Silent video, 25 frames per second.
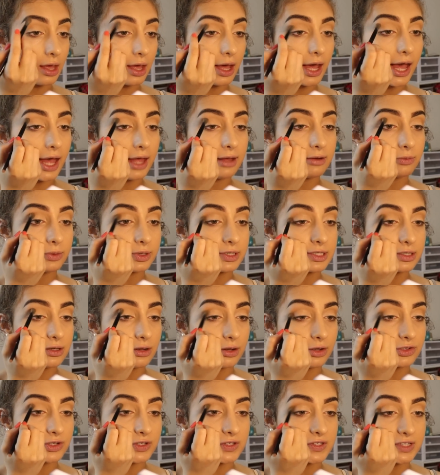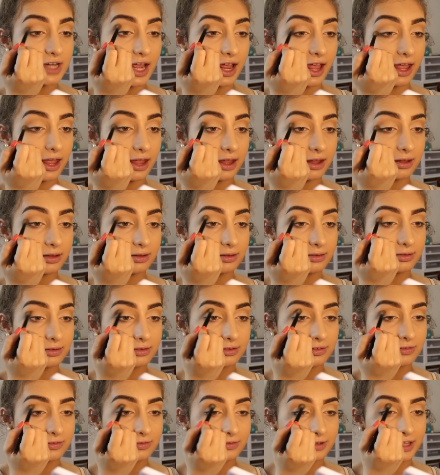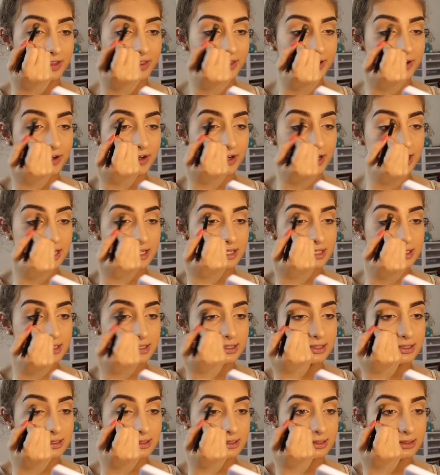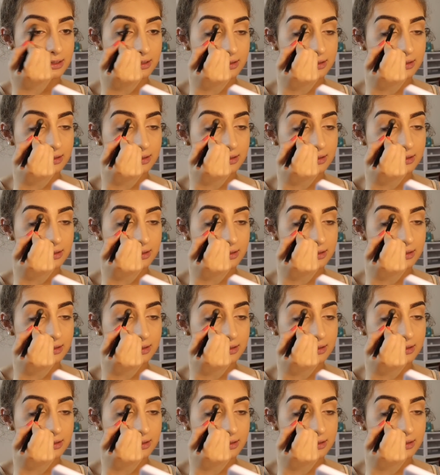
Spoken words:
And we're still just staying in the crease.